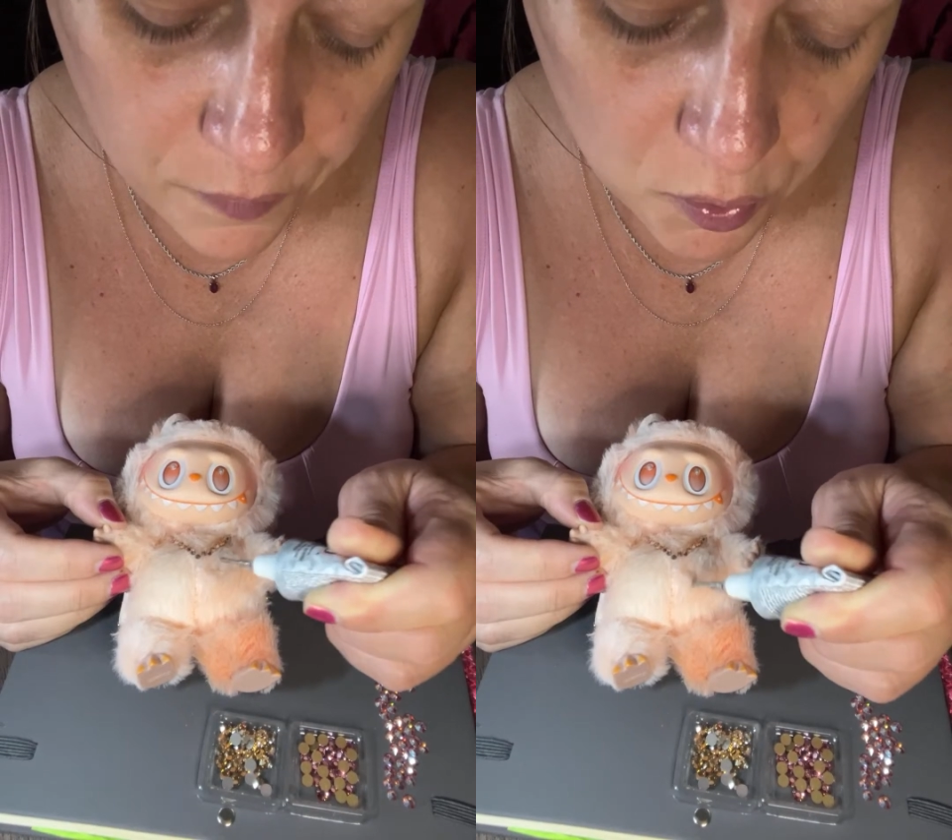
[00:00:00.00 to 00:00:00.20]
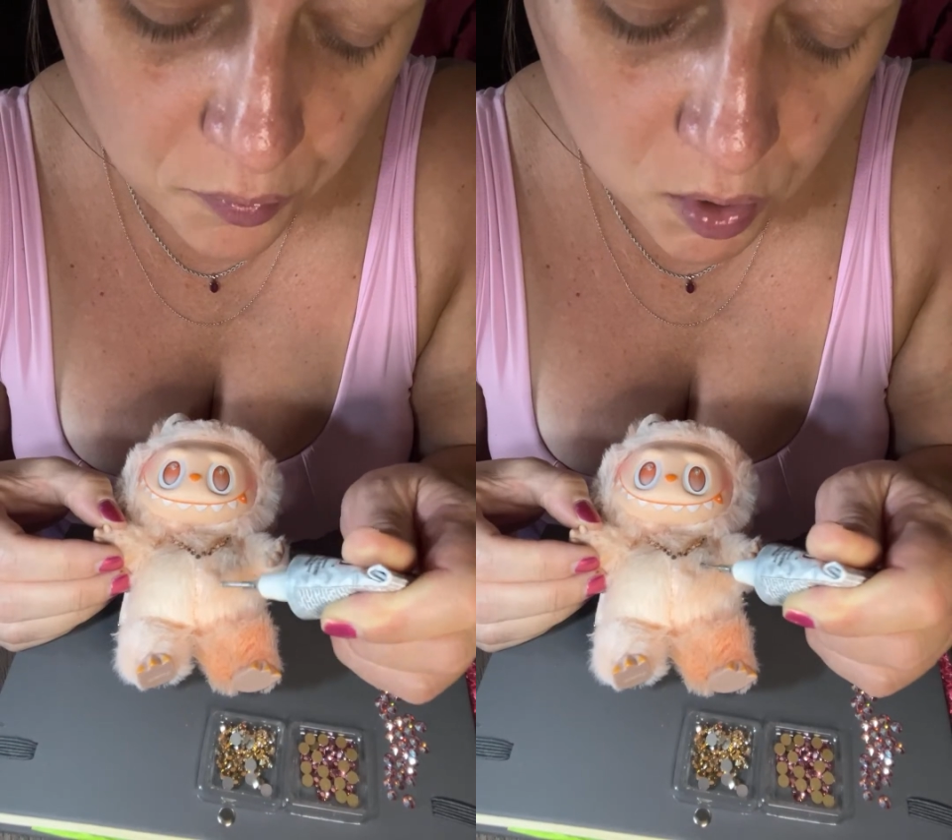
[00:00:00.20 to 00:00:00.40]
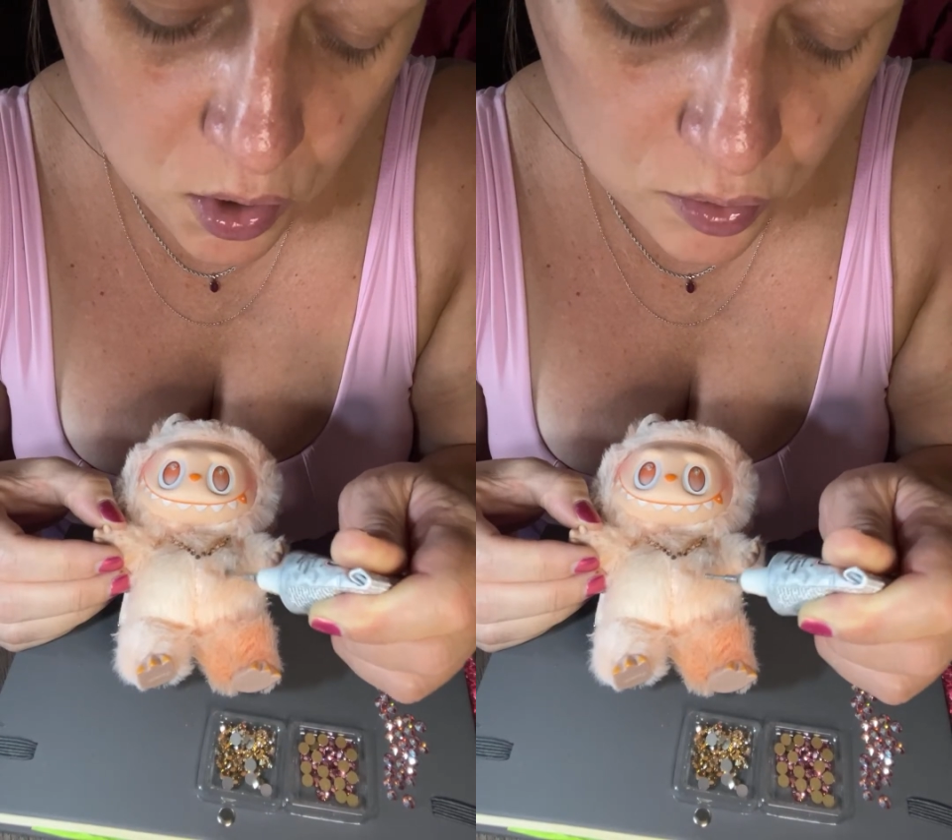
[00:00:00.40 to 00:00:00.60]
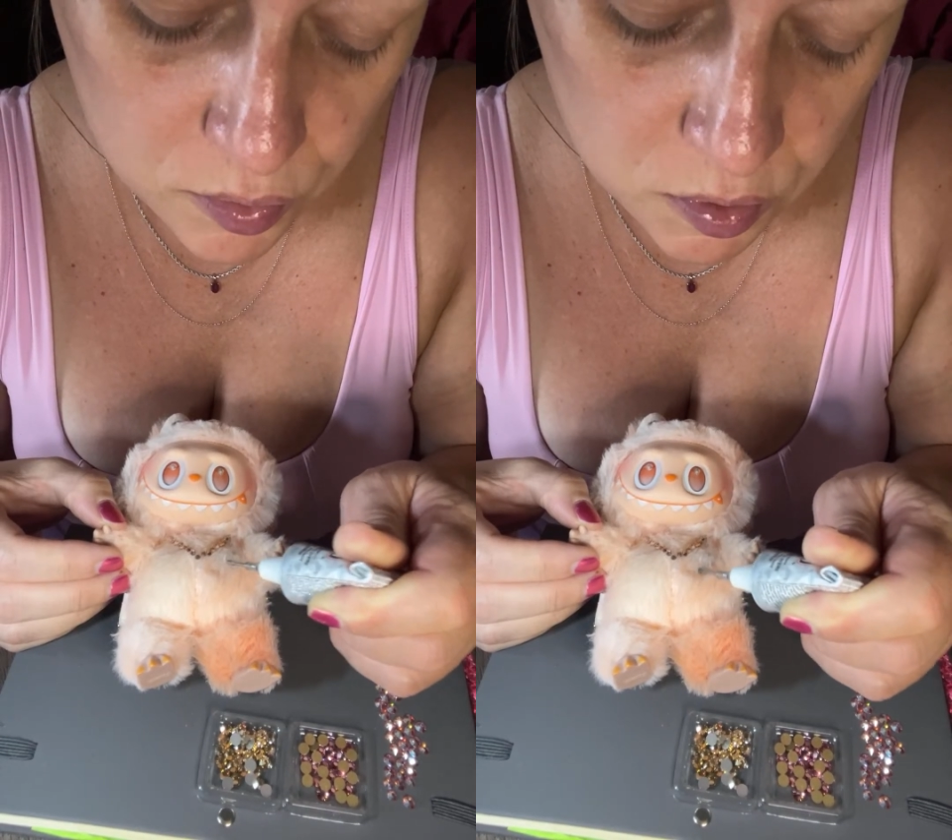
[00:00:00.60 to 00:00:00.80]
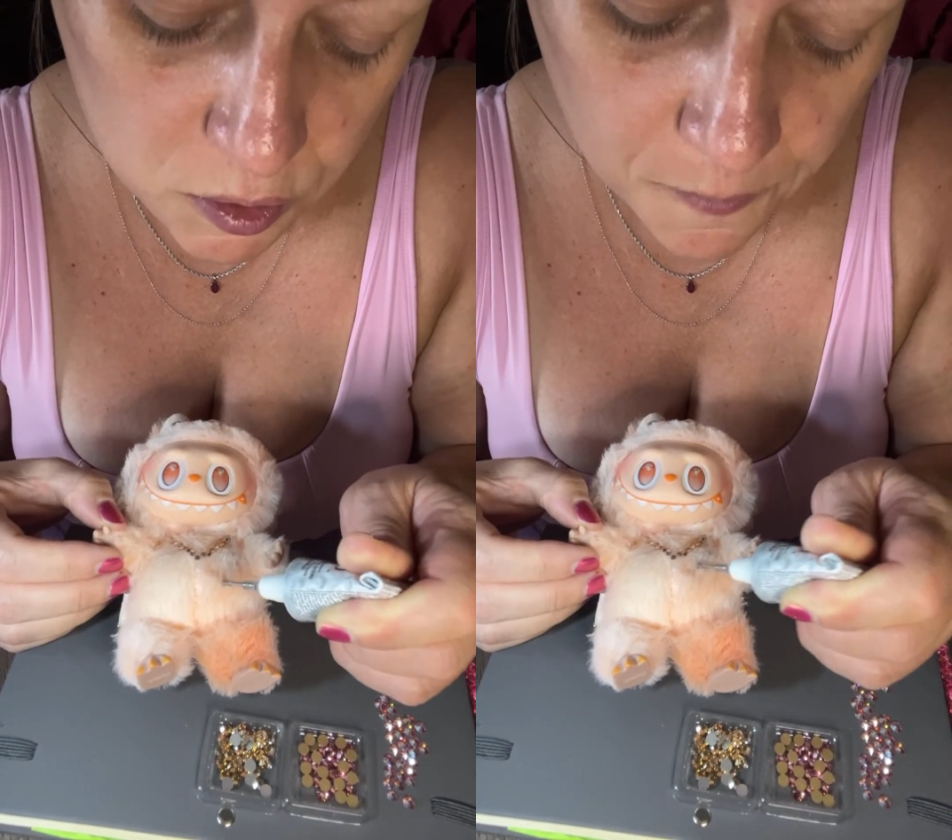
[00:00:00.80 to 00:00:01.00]
the
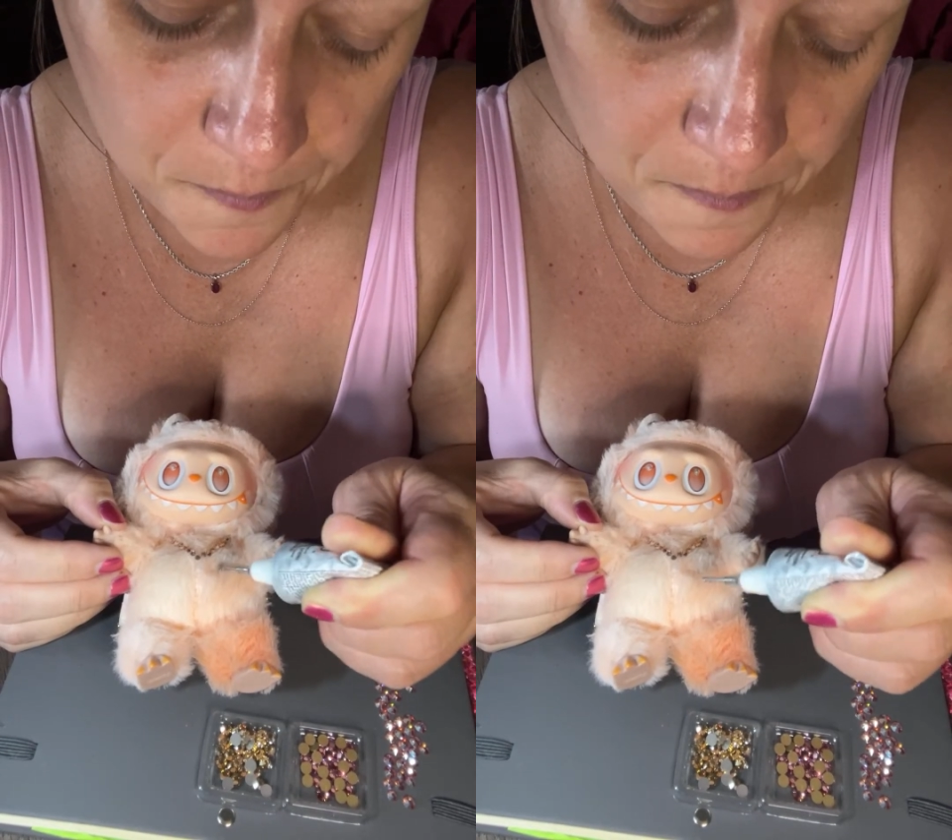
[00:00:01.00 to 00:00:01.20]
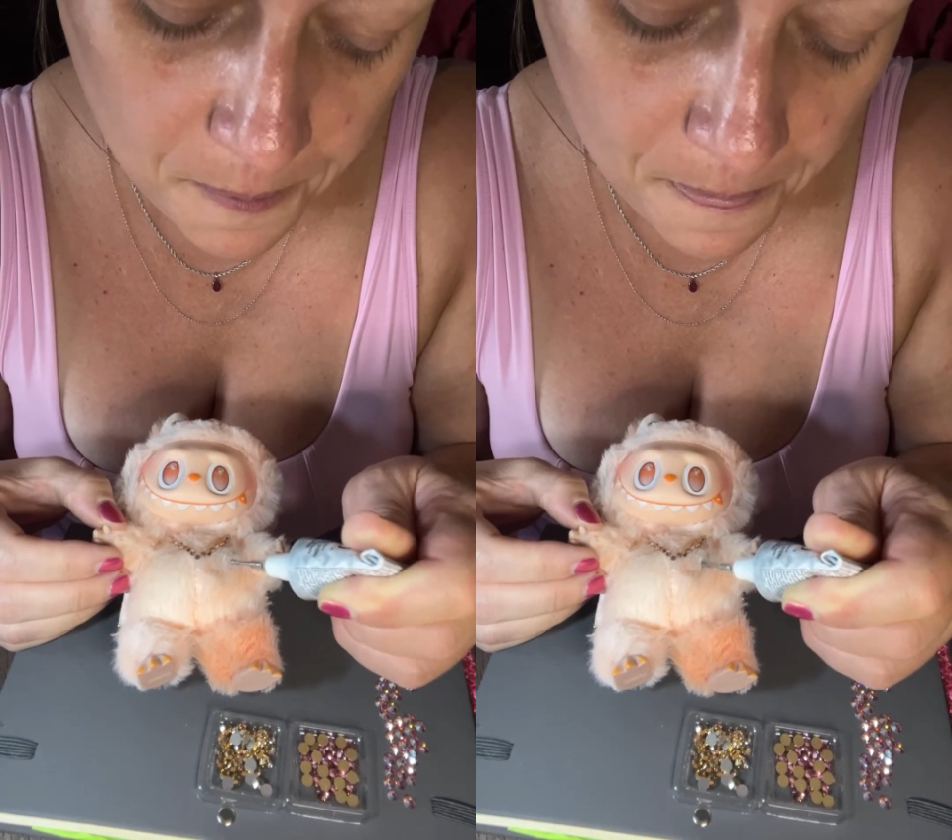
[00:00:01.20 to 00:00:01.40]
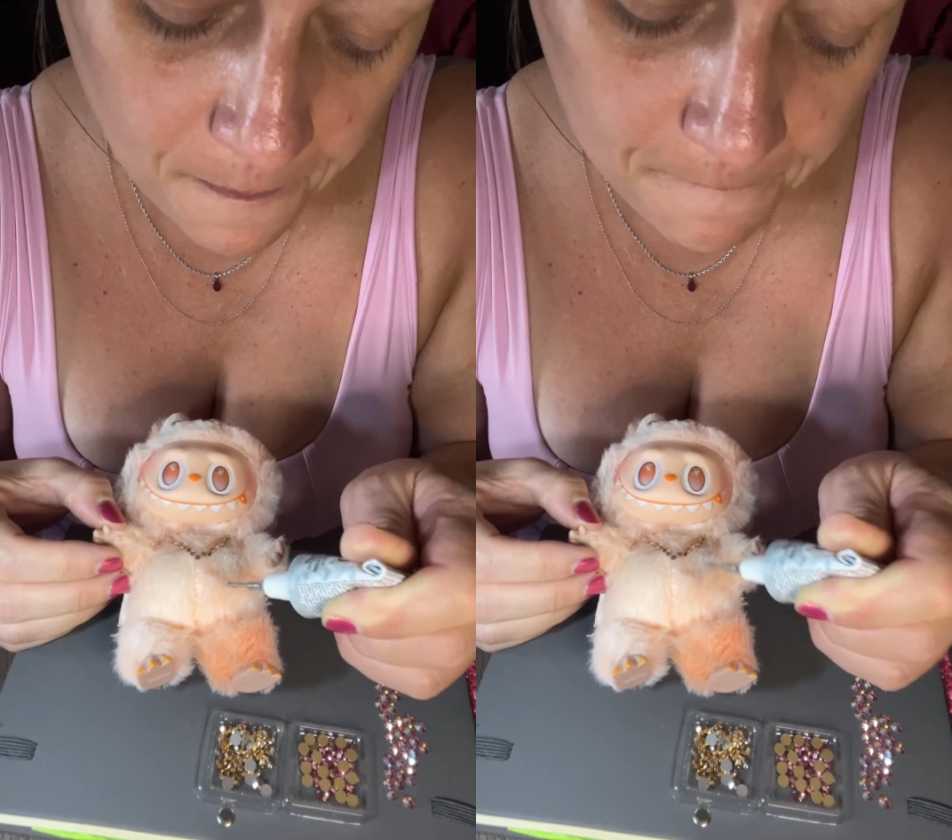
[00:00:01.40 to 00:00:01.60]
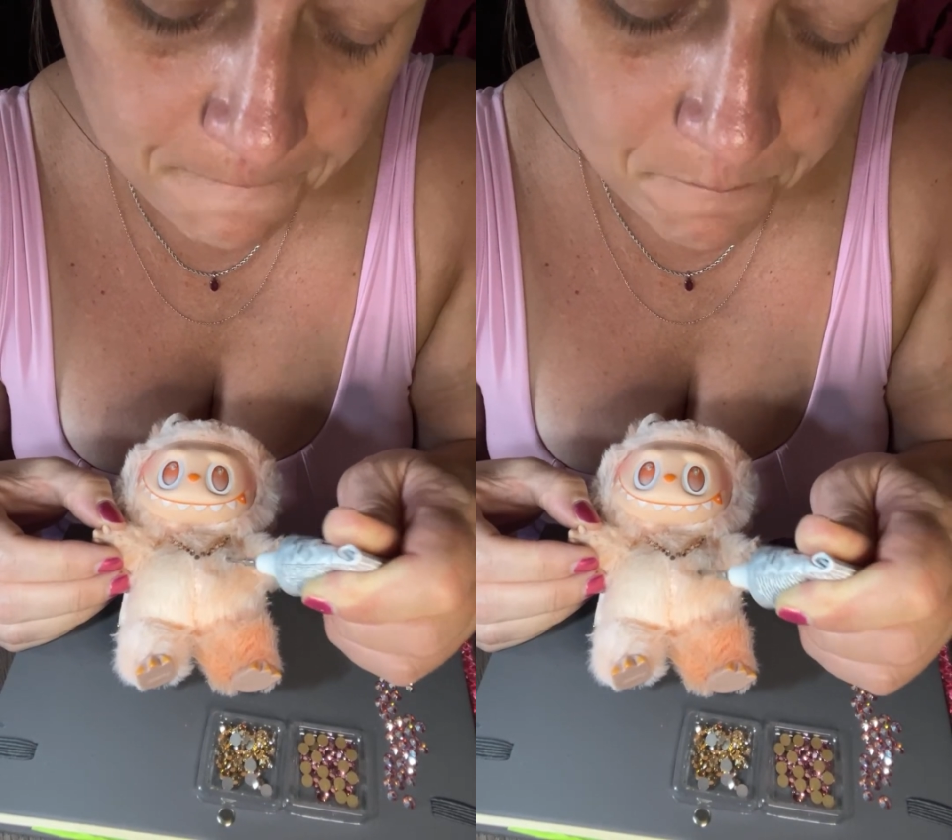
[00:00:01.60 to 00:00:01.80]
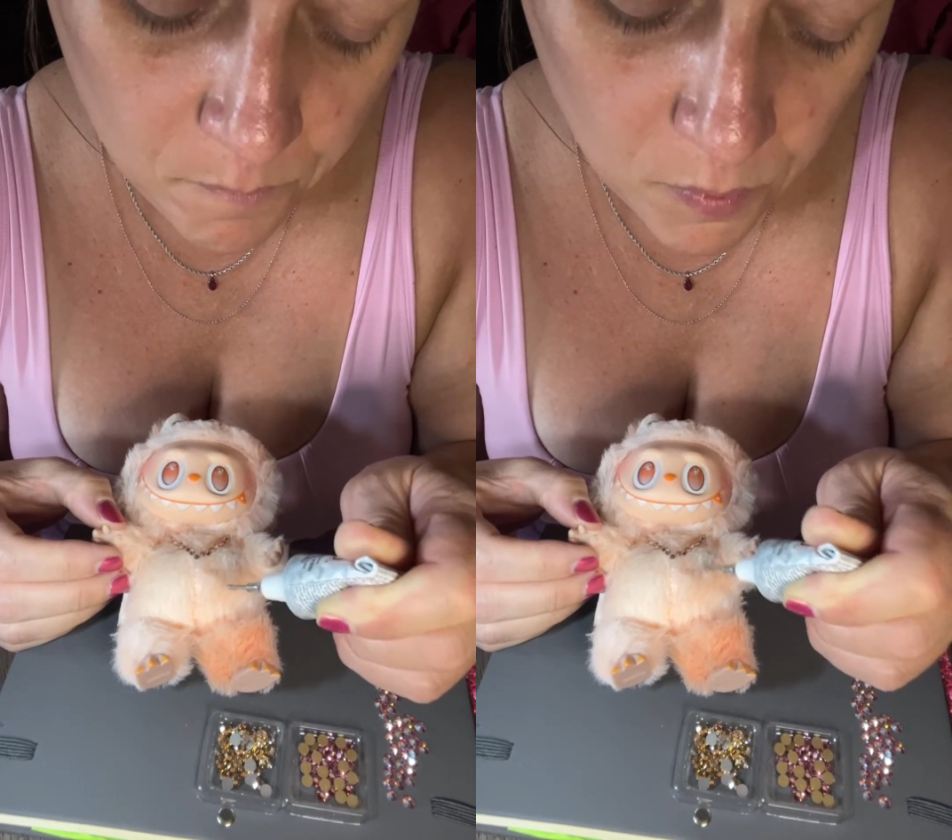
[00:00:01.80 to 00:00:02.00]
rows
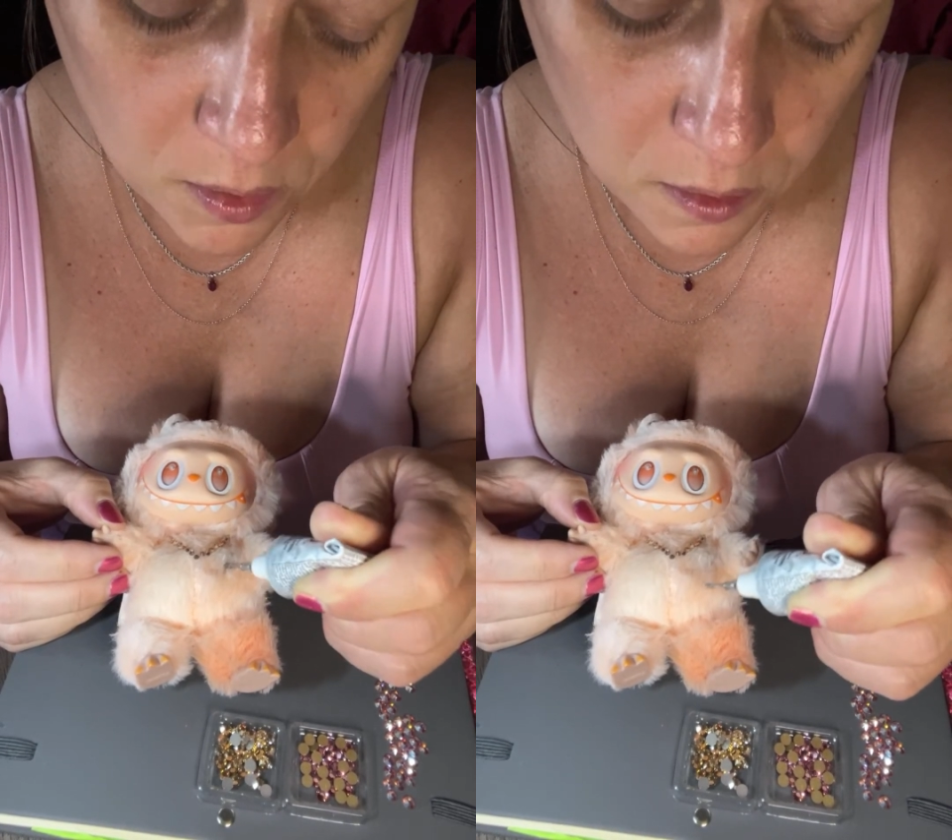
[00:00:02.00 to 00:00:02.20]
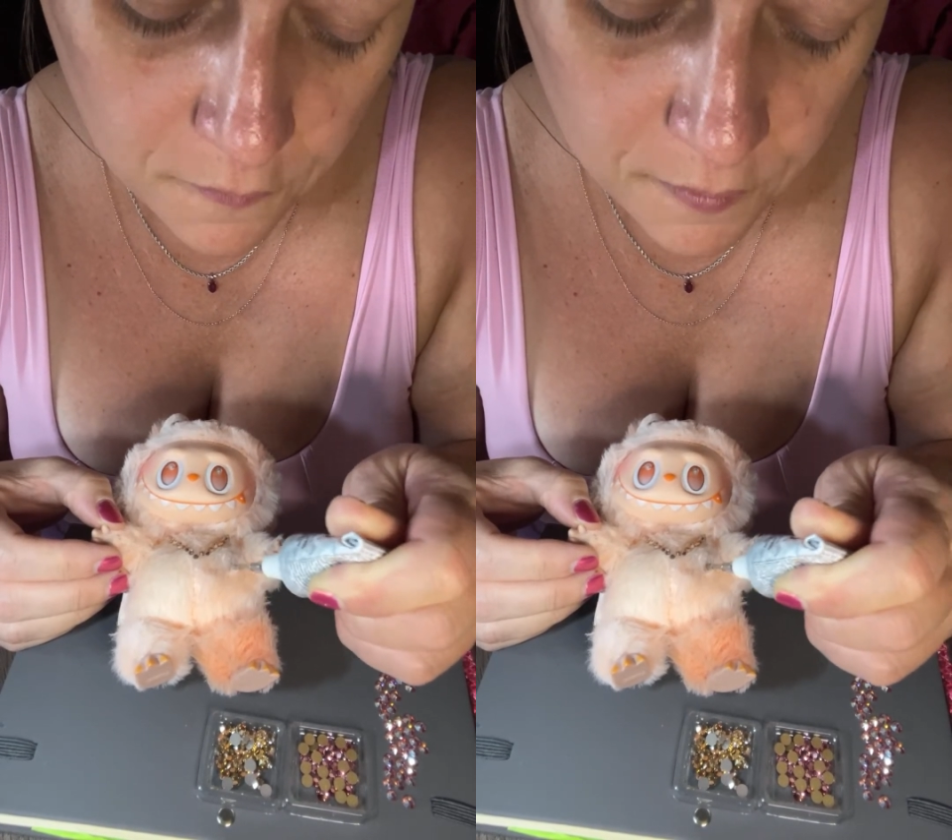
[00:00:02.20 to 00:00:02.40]
of